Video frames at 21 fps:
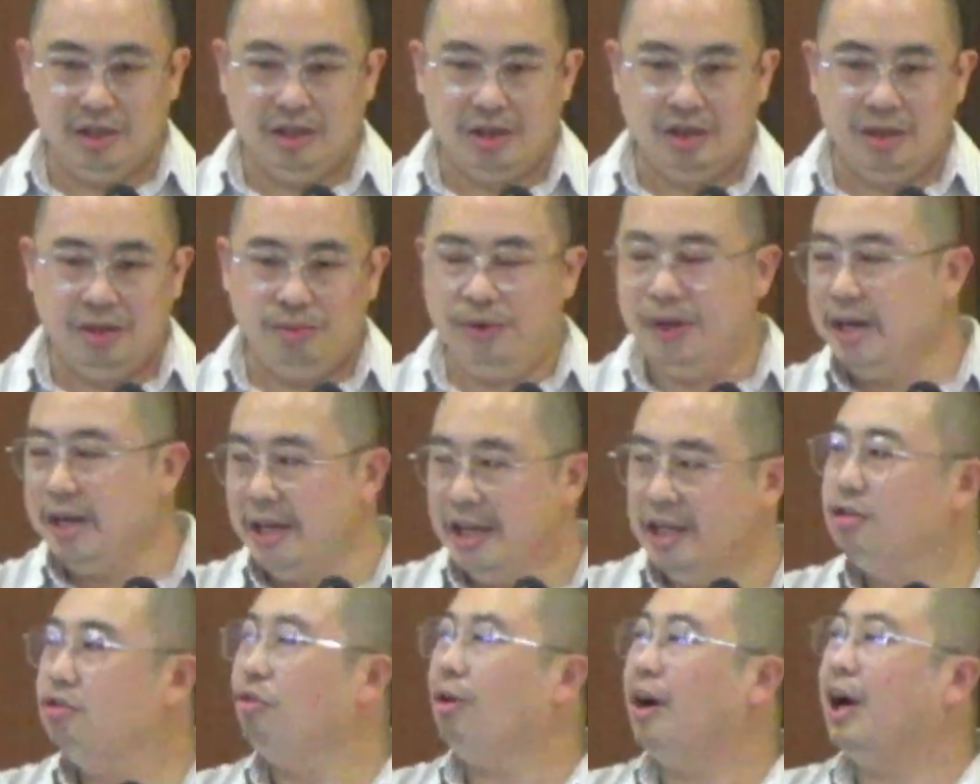we need
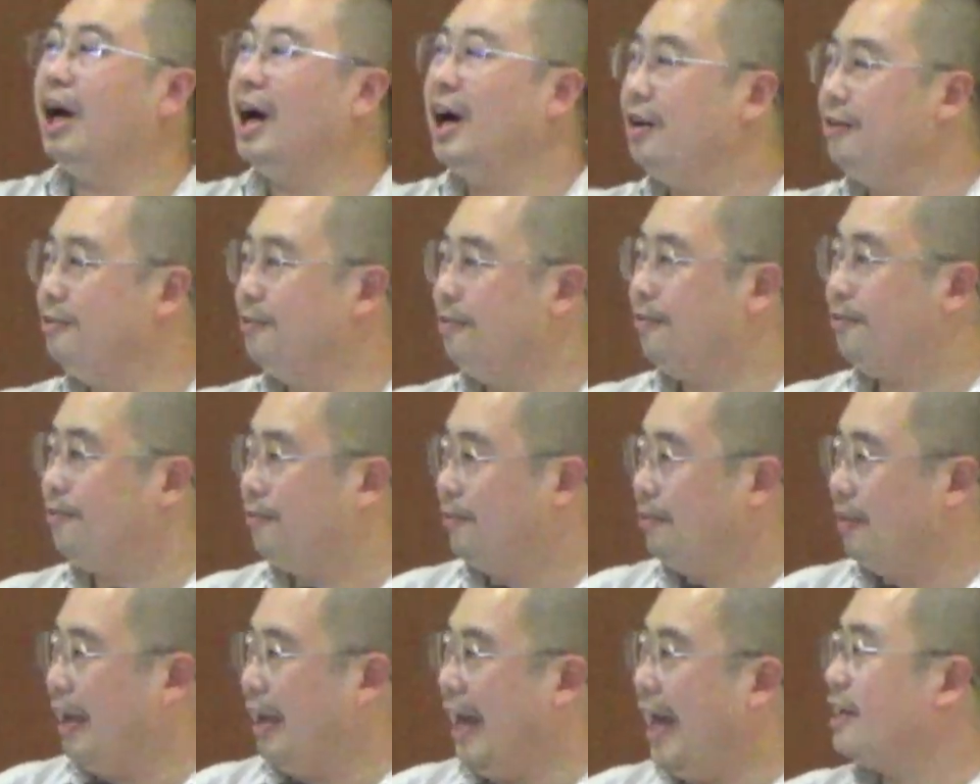to have
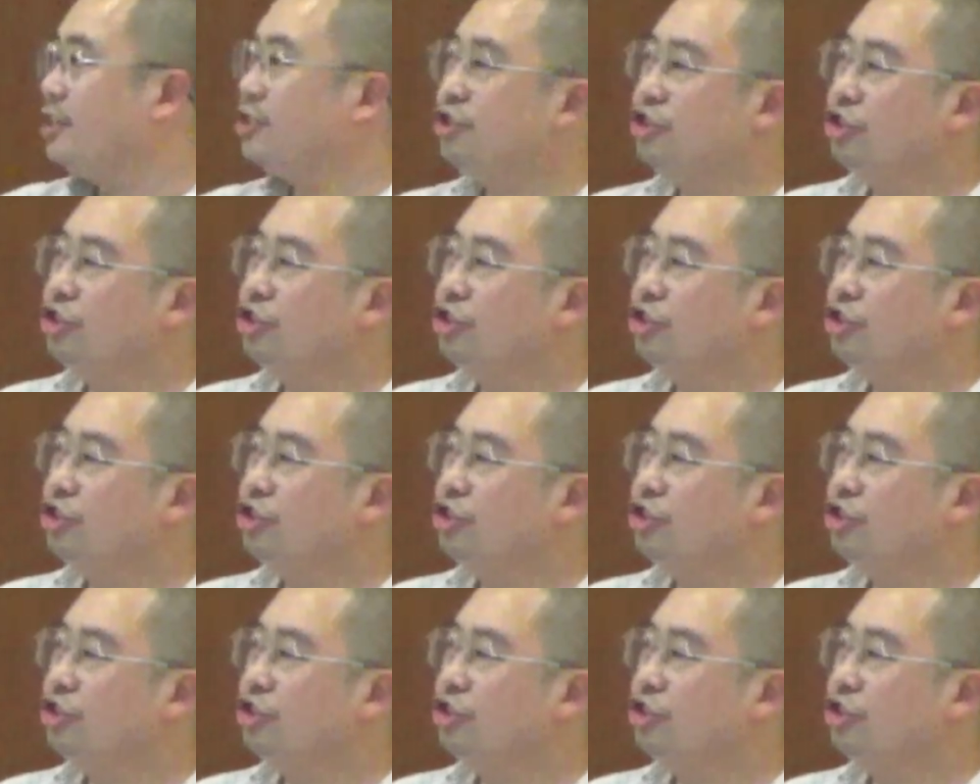X